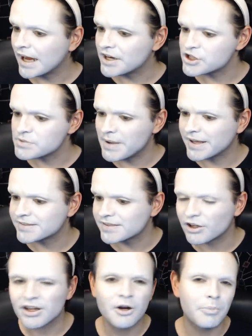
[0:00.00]
And it just
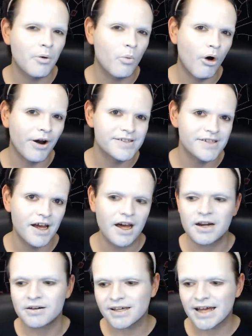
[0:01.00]
makes it look a little bit whiter
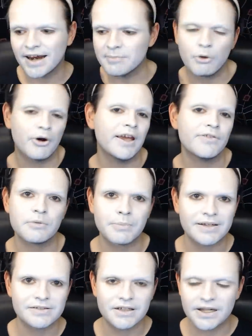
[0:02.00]
and the colour more
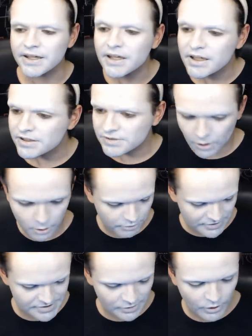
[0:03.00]
even, basically. So I'm going
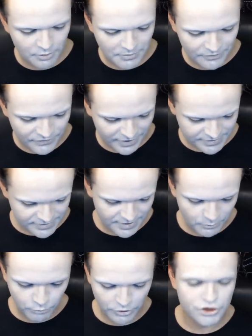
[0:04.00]
to press that all over my face,
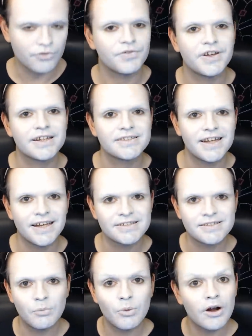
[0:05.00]
then brush off the
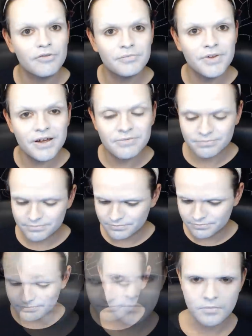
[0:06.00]
excess, and we'll go from there.
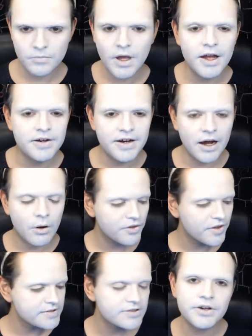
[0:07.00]
Now
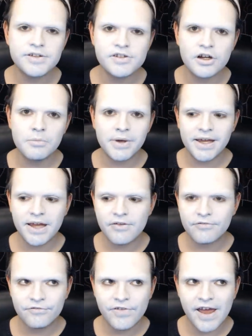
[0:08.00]
this look is going to
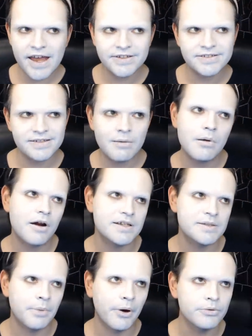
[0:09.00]
be fairly similar
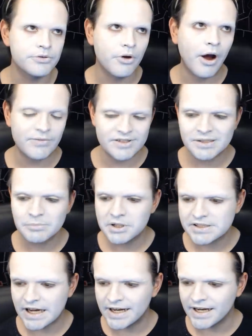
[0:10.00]
I suppose. I have a
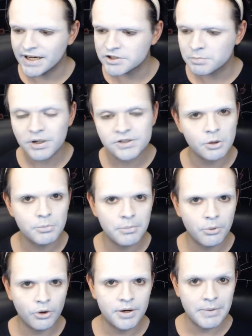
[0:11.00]
similar technique to my
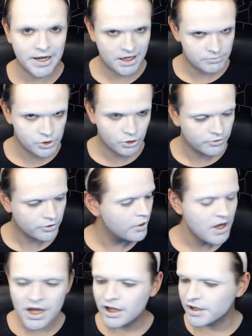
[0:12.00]
Zombie Boy makeup
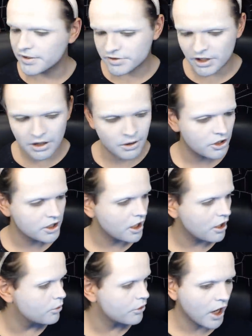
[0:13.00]
tutorial. It's gonna I'm going
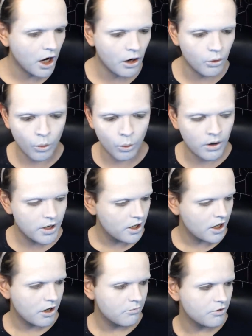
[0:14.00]
to go the whole,
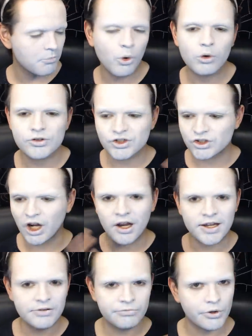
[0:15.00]
the more
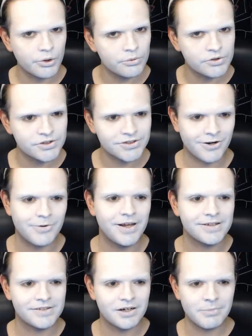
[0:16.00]
scully route so
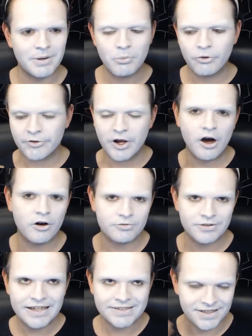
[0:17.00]
it's going to be more of
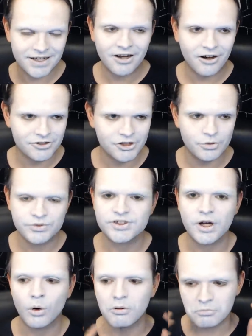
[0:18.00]
a less than a cartoon
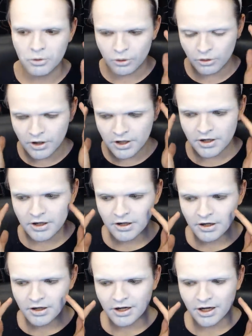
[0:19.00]
skull and more,
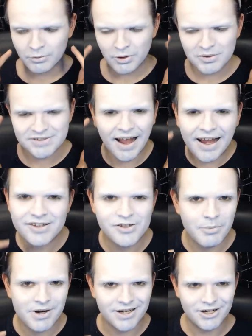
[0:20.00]
I don't want to say
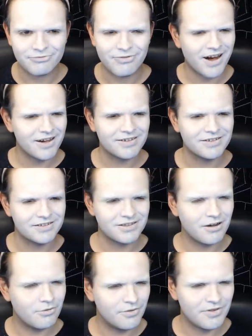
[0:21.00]
anatomically correct
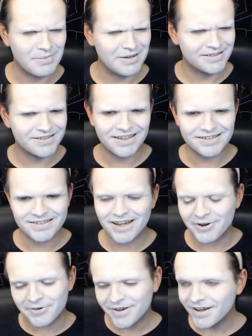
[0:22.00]
skull if that makes sense,
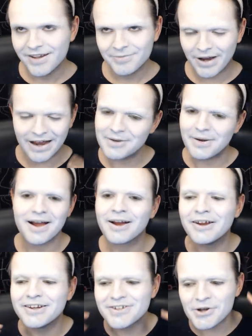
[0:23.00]
no. But anyway,
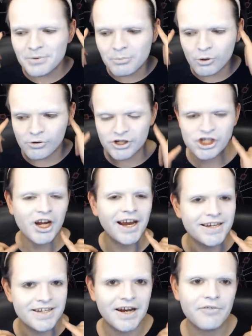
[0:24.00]
I'm going to do the more of the
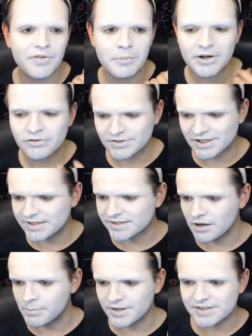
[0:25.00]
shading and everything, but obviously
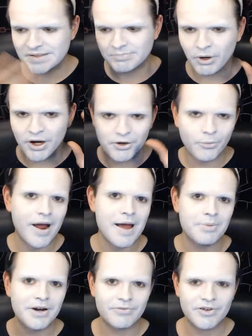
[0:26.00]
there's going to be the spider
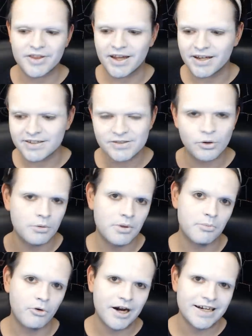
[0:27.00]
web and everything, and it's still going
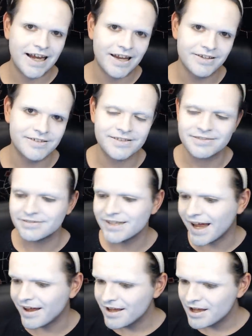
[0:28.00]
to be the bright colours, and
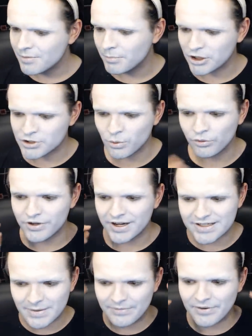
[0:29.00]
yeah, but I just want
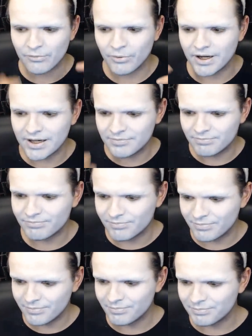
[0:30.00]
it to have that really,
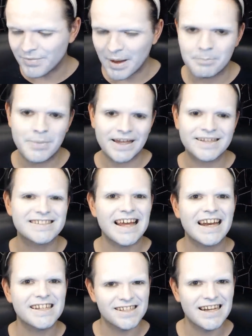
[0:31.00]
that big
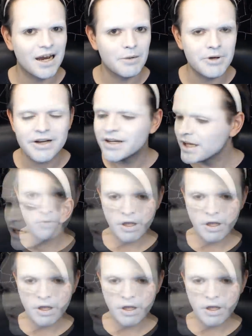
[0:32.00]
skeletal element.